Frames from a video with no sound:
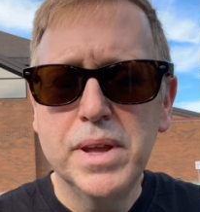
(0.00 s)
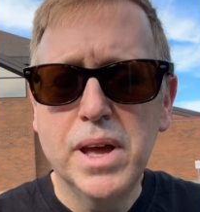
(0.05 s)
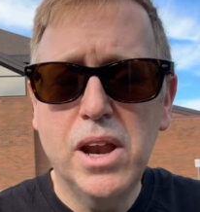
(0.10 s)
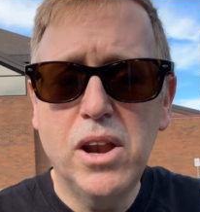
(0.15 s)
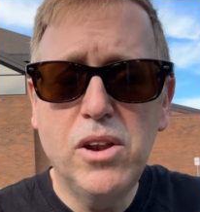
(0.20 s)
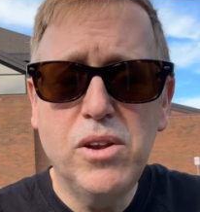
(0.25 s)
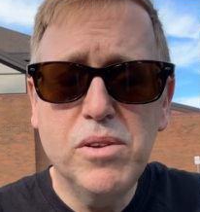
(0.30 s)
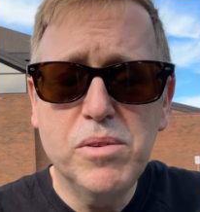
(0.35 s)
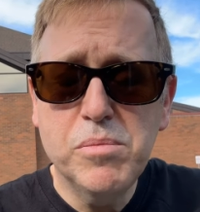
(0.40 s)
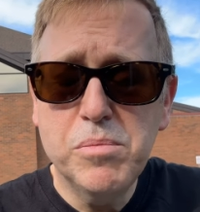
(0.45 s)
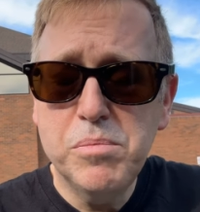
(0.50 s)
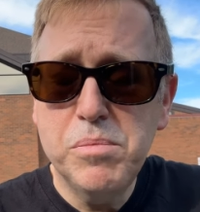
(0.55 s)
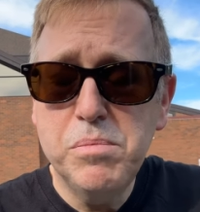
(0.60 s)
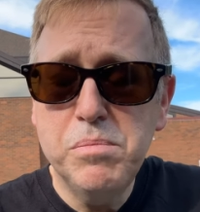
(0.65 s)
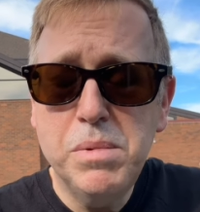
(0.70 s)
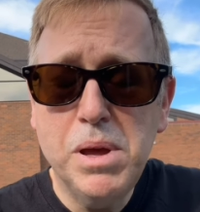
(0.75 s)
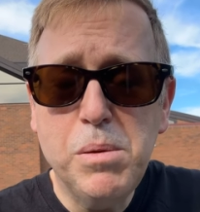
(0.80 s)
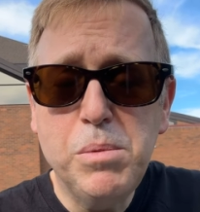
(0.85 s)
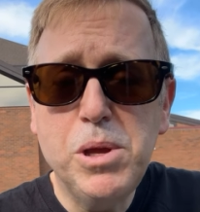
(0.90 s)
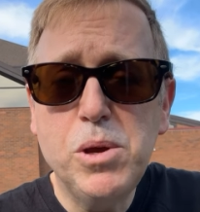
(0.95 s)
And
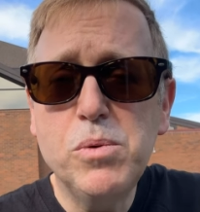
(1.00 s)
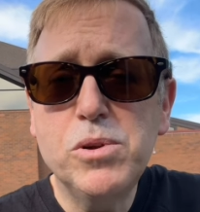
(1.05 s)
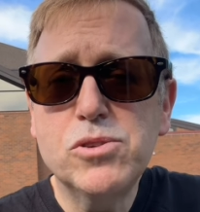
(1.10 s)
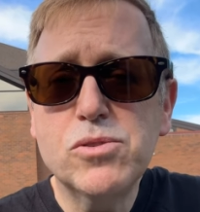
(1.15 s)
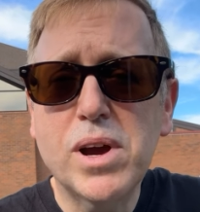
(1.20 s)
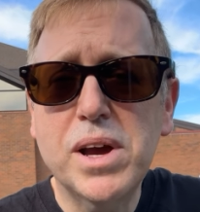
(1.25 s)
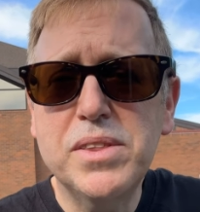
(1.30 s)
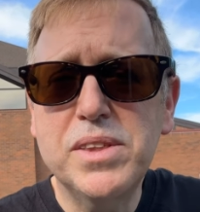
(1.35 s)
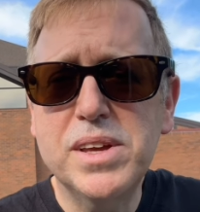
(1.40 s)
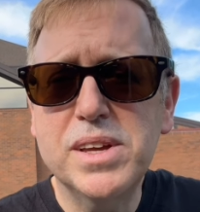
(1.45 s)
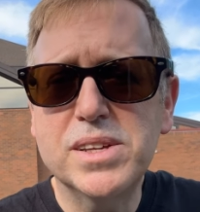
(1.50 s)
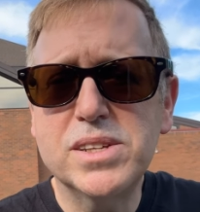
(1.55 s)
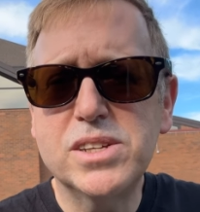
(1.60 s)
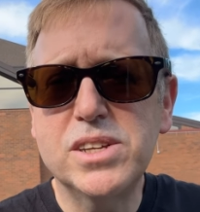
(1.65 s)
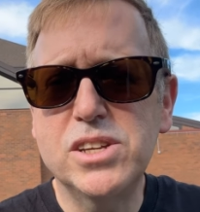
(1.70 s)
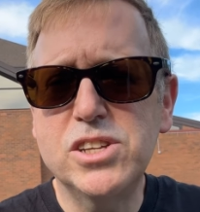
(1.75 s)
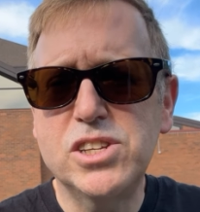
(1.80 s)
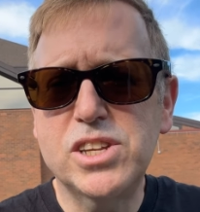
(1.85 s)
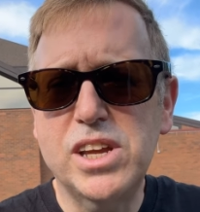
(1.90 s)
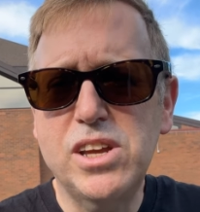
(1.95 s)
maybe you would try this
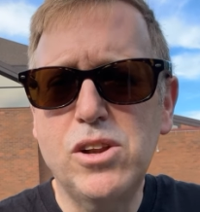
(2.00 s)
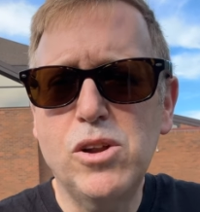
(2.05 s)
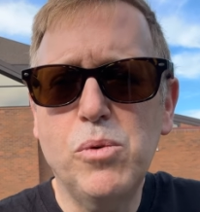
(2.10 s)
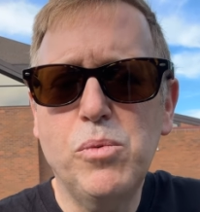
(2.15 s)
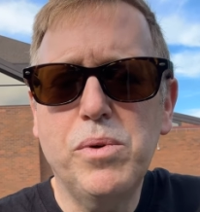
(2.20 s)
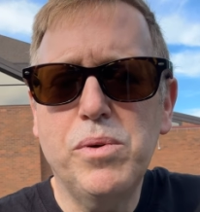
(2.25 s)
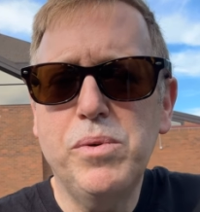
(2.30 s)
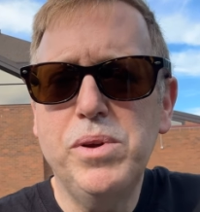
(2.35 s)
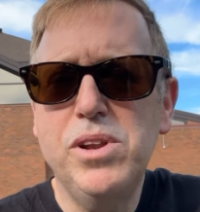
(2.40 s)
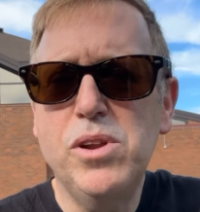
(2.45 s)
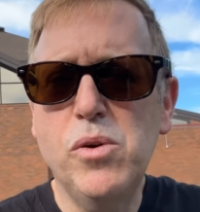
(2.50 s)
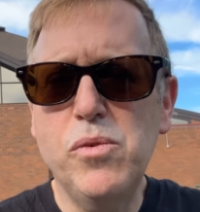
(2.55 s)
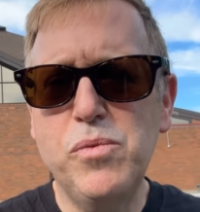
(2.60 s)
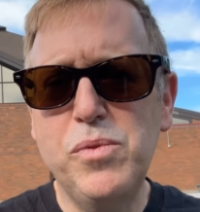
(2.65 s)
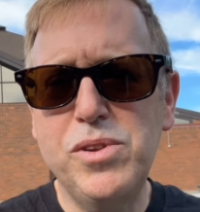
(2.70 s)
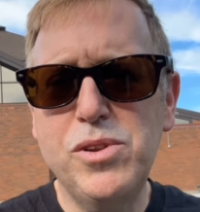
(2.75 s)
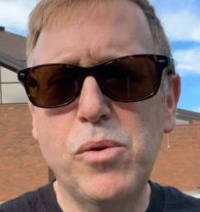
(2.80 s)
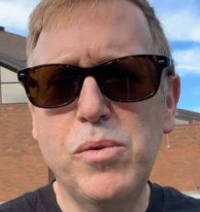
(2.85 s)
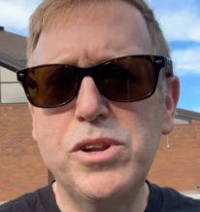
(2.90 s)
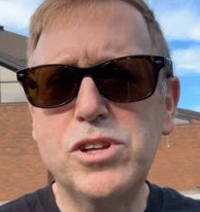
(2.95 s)
and say, you know, we've
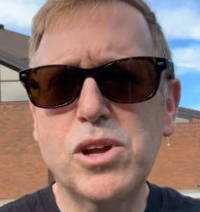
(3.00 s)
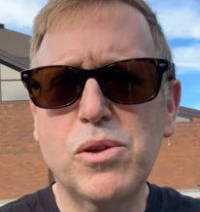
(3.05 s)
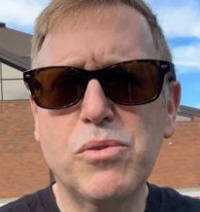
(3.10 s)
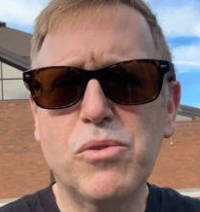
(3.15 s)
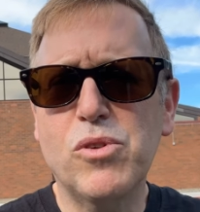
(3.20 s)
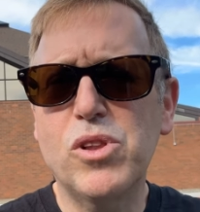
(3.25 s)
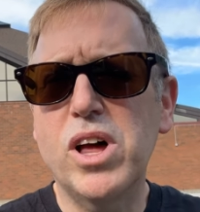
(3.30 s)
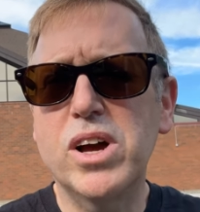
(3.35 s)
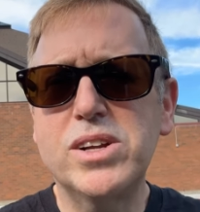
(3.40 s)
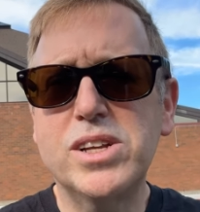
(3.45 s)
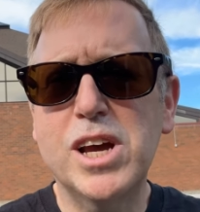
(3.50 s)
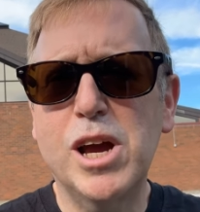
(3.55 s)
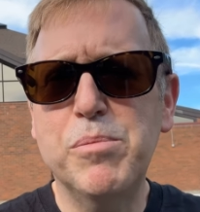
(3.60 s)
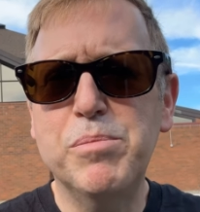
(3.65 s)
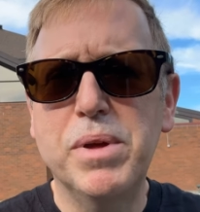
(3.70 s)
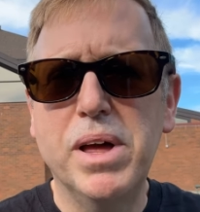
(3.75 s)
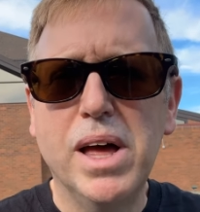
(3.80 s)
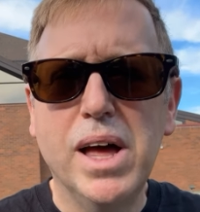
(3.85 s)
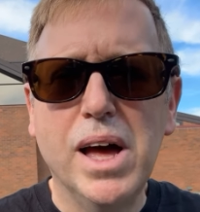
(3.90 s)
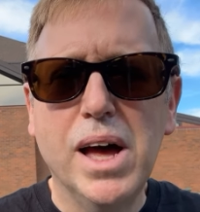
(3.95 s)
known each other for a long
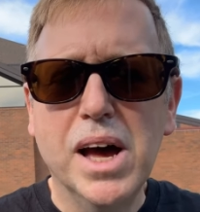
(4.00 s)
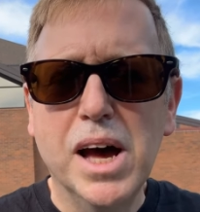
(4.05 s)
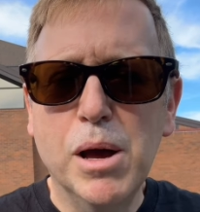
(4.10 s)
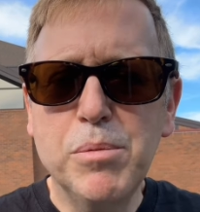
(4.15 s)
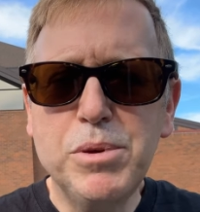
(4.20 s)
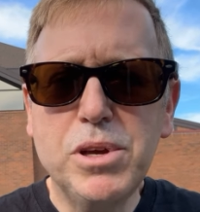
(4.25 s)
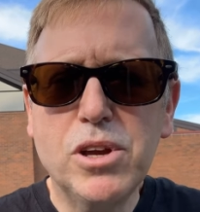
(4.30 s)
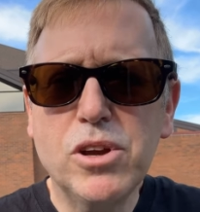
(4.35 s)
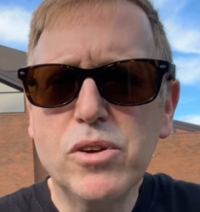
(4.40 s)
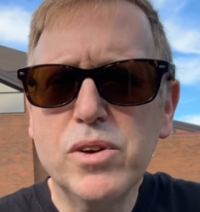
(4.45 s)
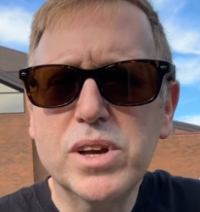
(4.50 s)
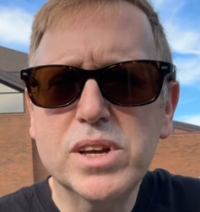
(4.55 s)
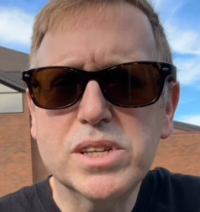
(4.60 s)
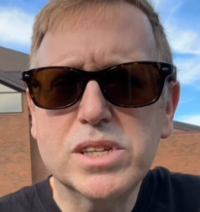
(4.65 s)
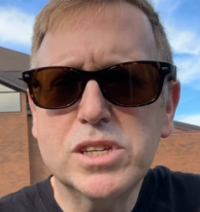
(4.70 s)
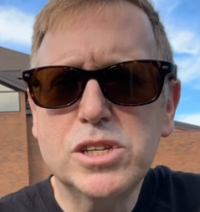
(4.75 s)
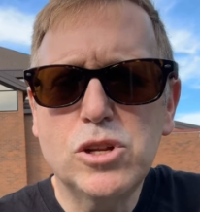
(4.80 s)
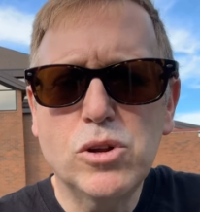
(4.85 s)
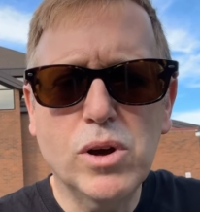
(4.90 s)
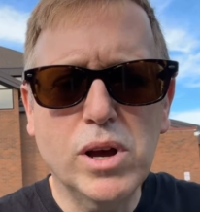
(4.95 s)
time. I'm
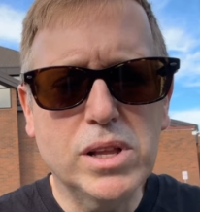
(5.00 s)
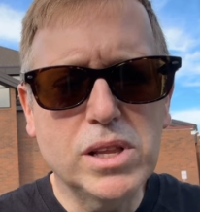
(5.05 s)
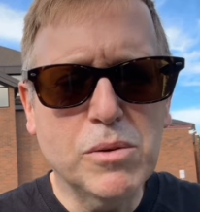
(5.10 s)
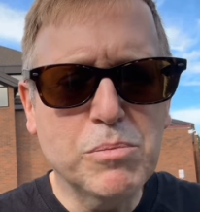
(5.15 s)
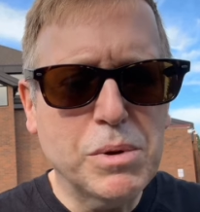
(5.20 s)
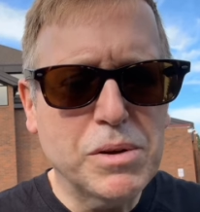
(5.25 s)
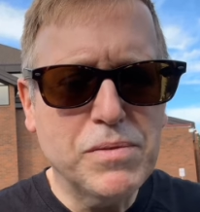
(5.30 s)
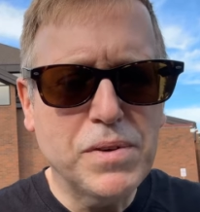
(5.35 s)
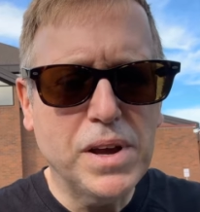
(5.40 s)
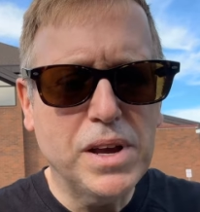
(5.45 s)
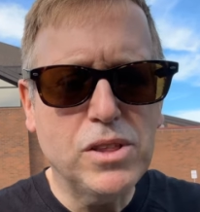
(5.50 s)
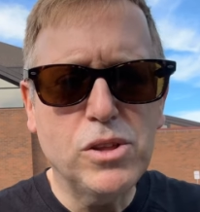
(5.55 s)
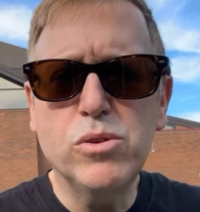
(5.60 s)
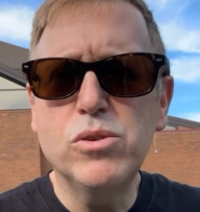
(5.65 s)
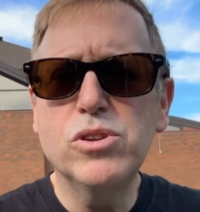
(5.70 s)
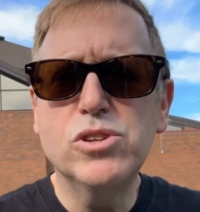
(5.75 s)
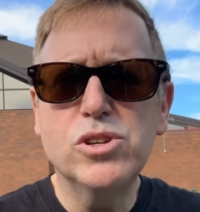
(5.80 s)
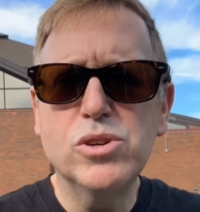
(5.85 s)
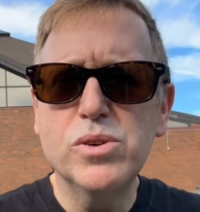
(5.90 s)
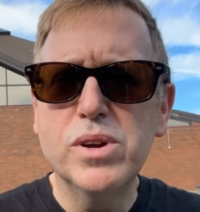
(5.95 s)
curious, you know, I love my faith, you
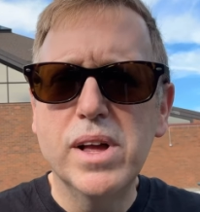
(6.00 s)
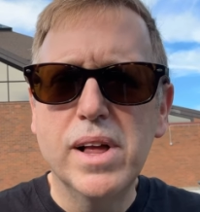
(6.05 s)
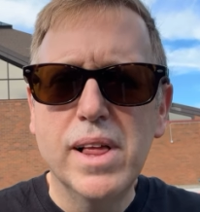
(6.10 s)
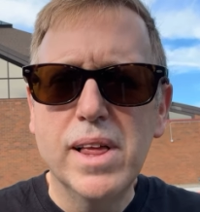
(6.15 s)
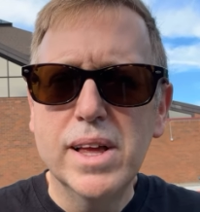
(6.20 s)
do too.